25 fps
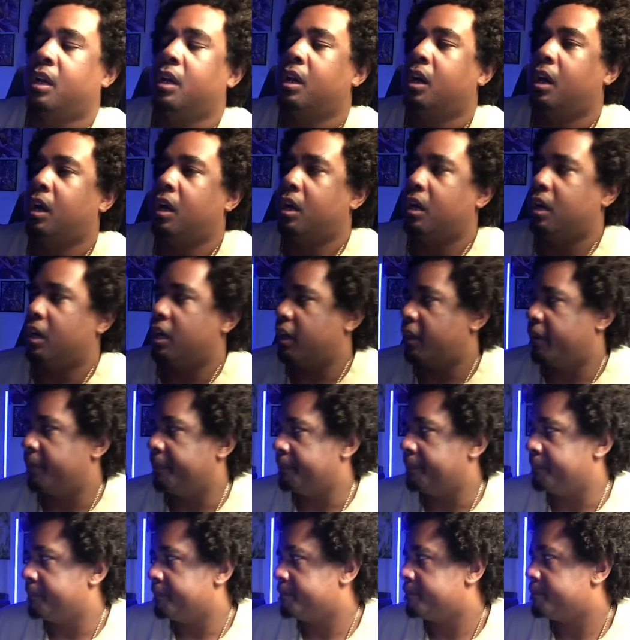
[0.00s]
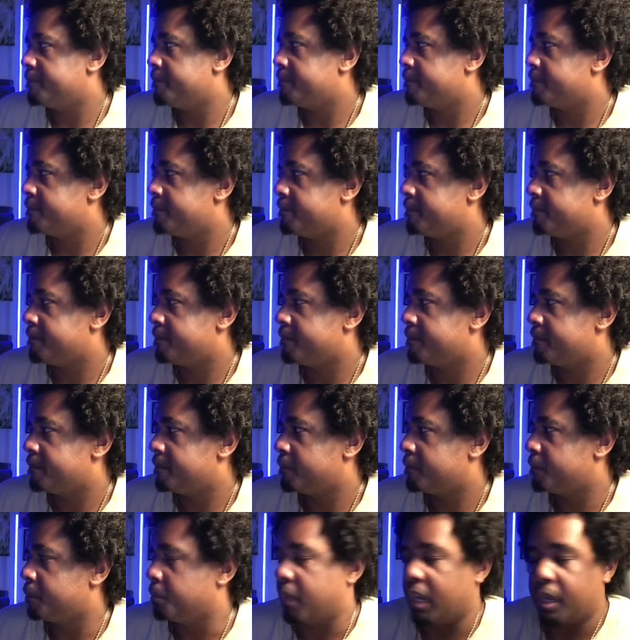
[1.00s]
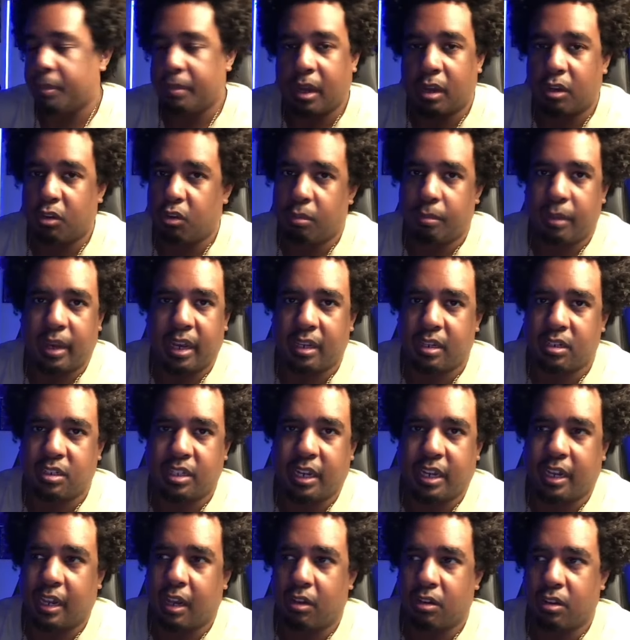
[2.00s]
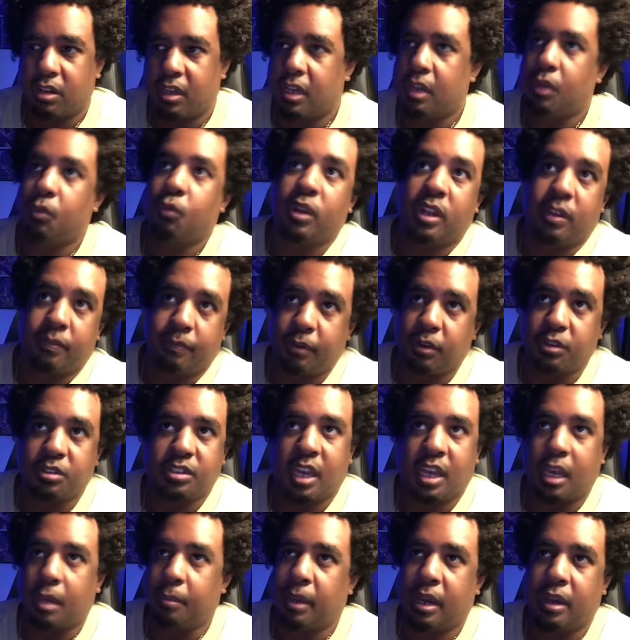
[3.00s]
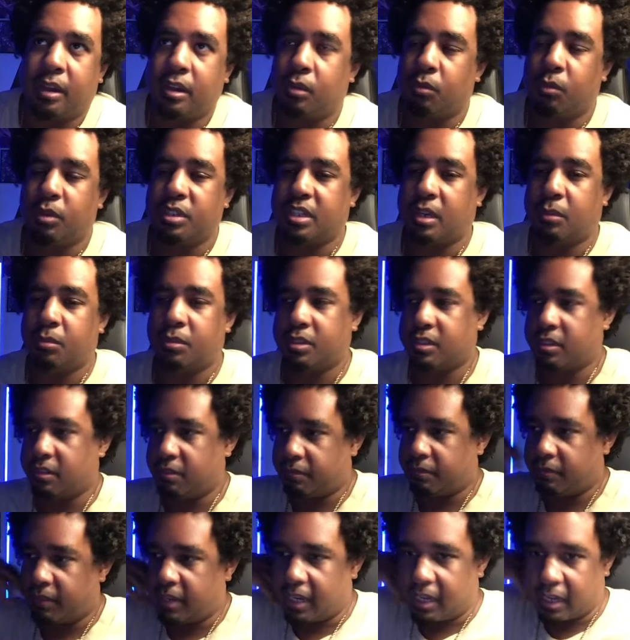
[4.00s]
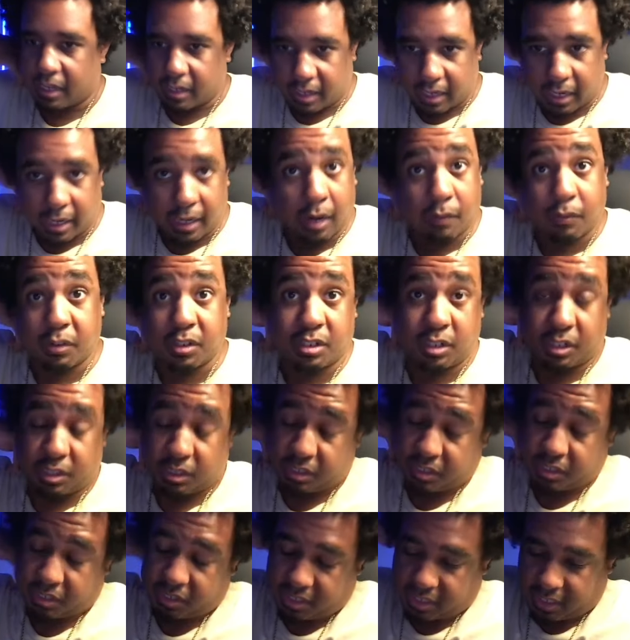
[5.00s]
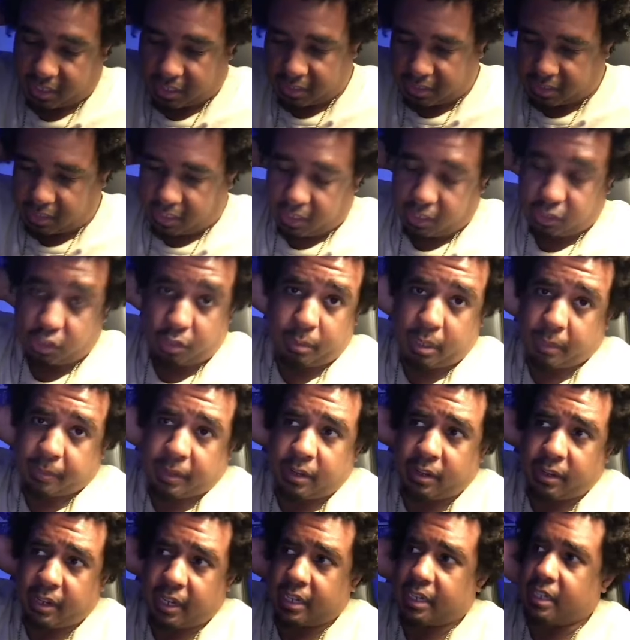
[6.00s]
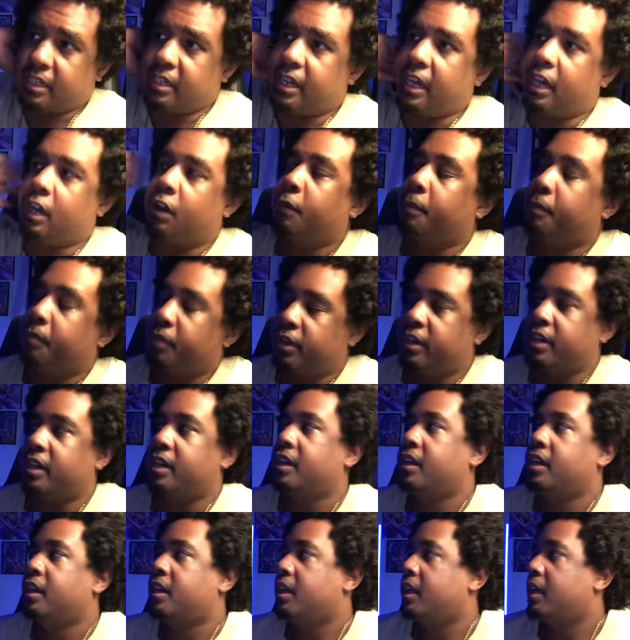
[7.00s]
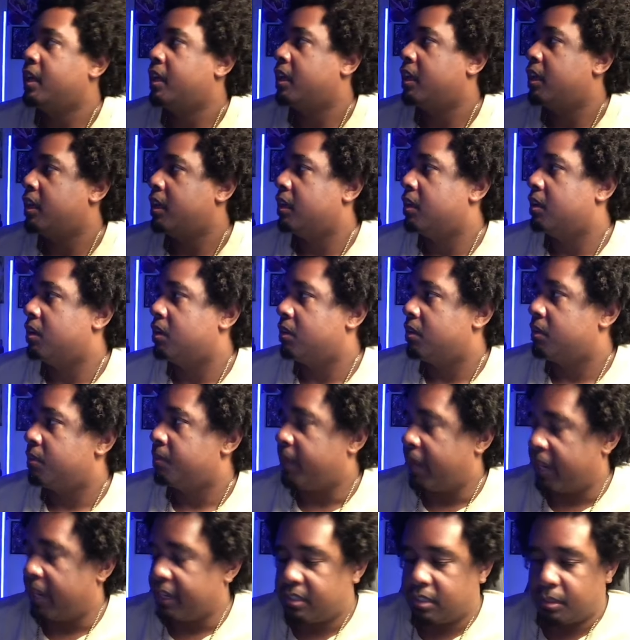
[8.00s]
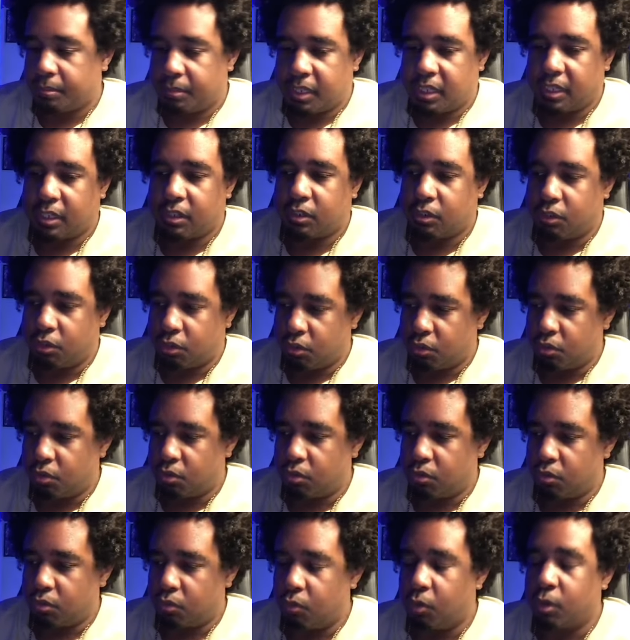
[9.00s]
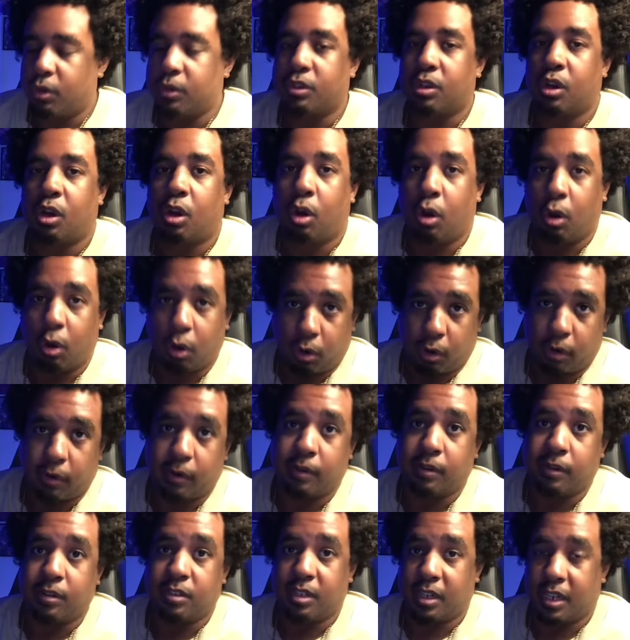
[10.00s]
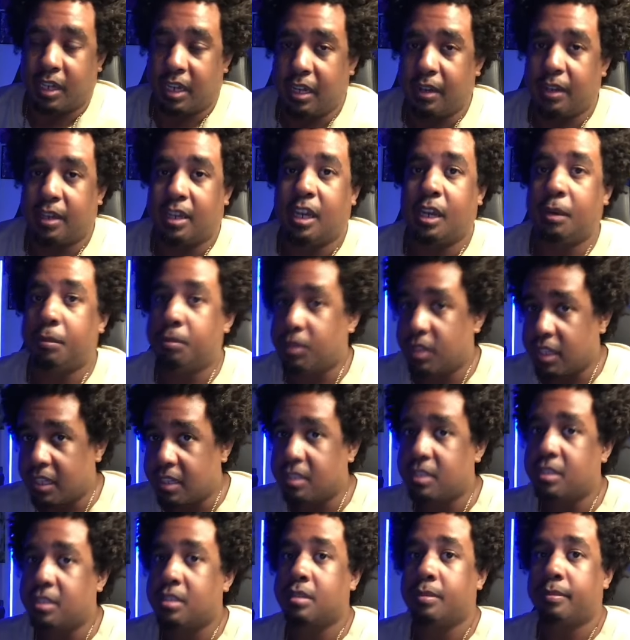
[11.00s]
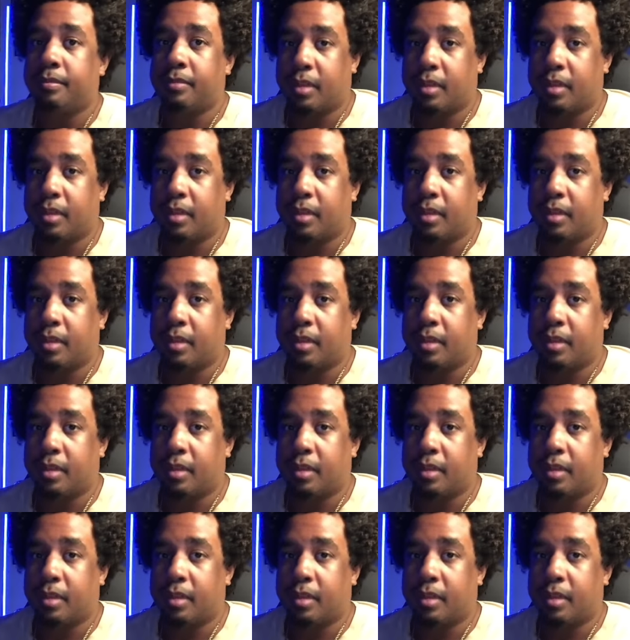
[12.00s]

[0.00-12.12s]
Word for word: Um, maybe I'll go back and check out again. When it first came out, it was I wasn't a fan, and I never touched it since. So maybe I'll like it now. But Maximilian Dood worked hard to get keep this